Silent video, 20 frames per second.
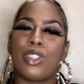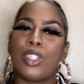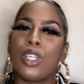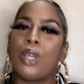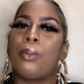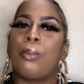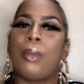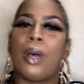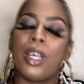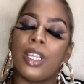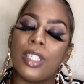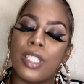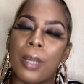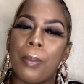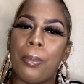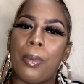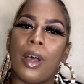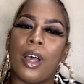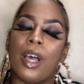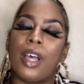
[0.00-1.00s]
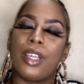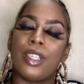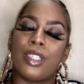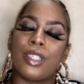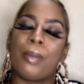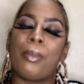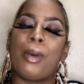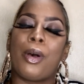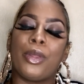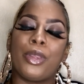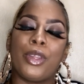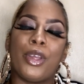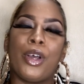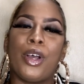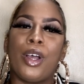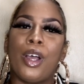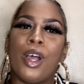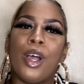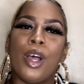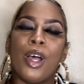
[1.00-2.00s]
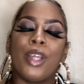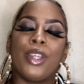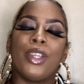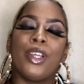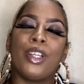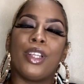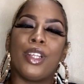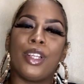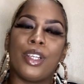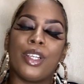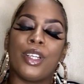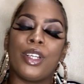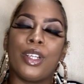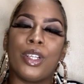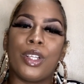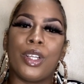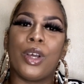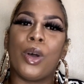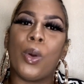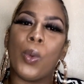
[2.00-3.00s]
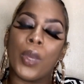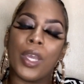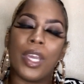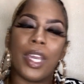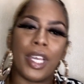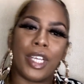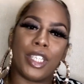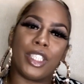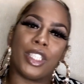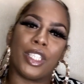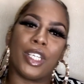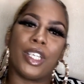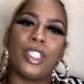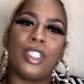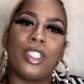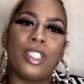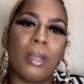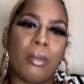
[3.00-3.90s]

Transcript: a it's a, it's about the the, the the the the occasion.